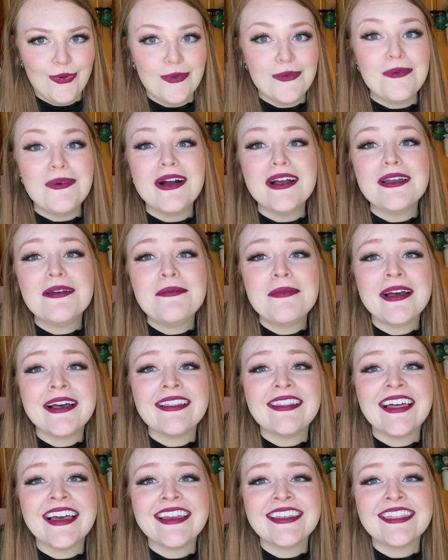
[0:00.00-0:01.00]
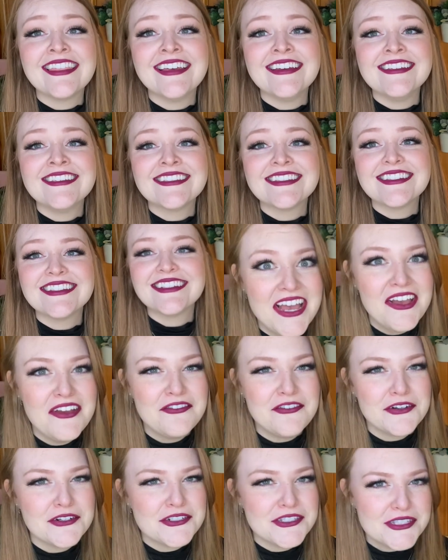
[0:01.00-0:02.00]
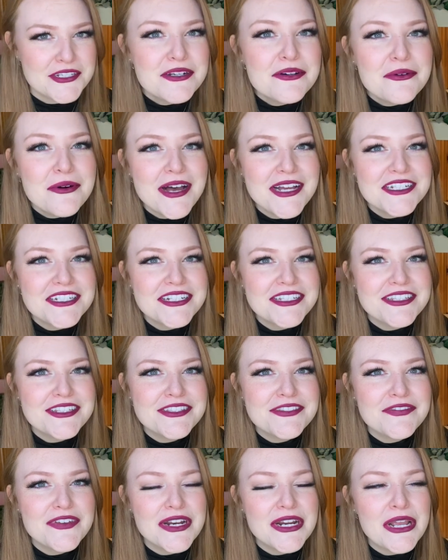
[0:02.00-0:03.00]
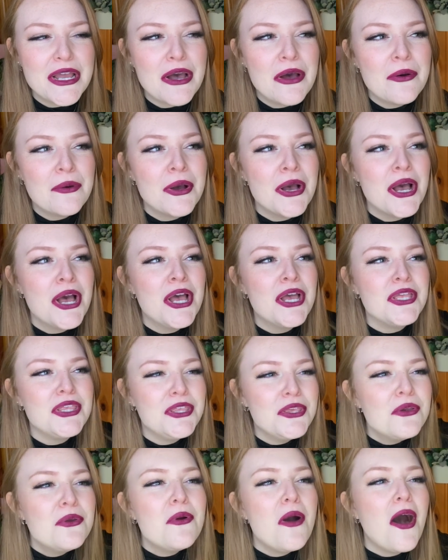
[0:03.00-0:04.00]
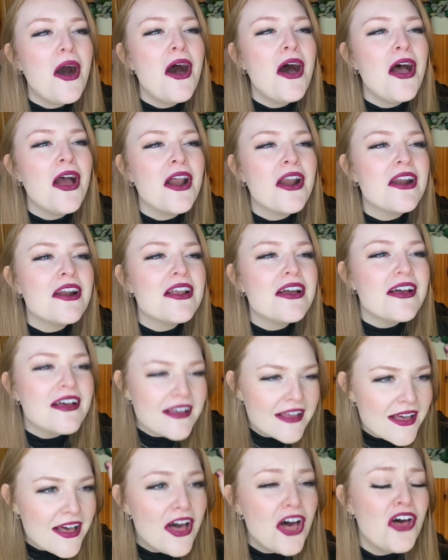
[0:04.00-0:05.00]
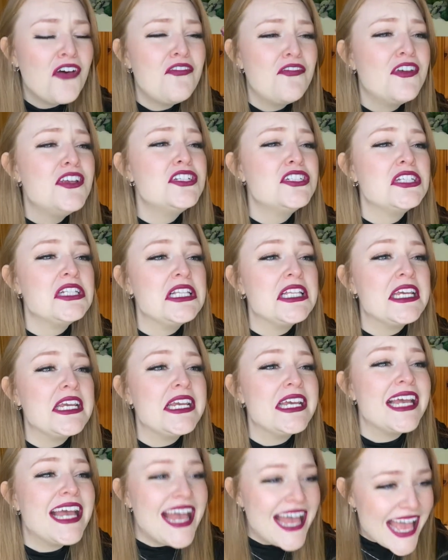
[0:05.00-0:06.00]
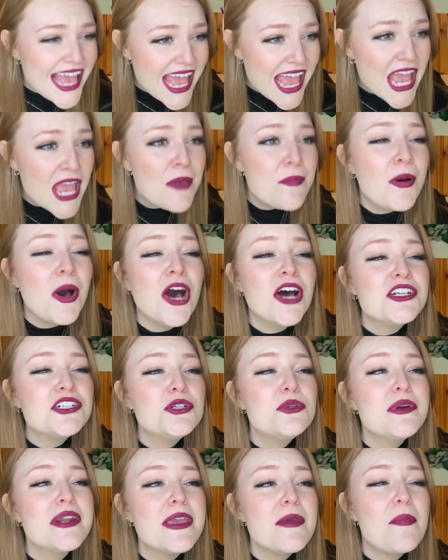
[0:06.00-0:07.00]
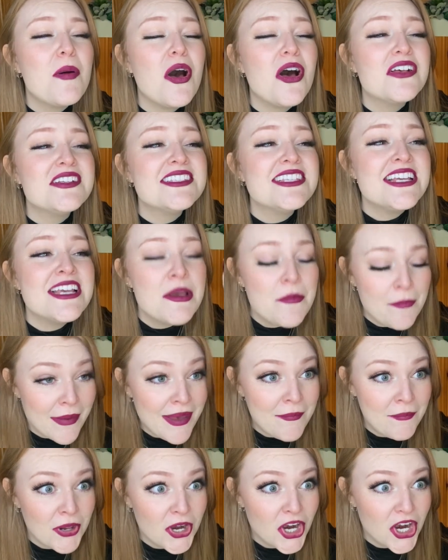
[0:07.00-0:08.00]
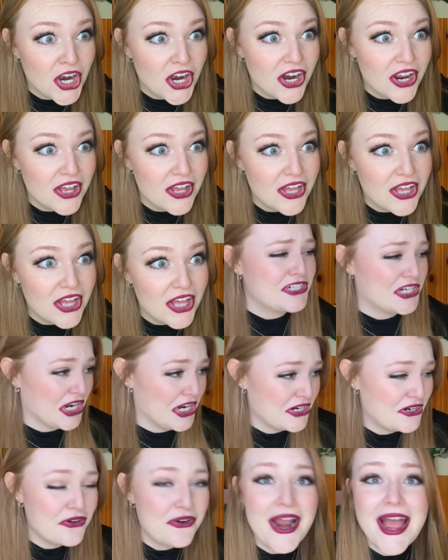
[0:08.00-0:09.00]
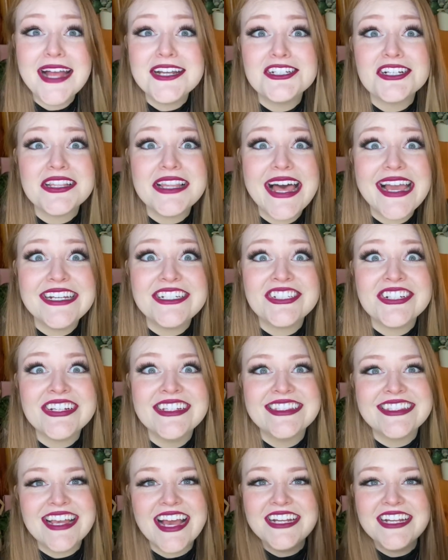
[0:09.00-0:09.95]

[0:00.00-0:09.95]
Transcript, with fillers: Why am I like this? If you're still watching this video, you are officially a Pottery Posse member. Congratulations!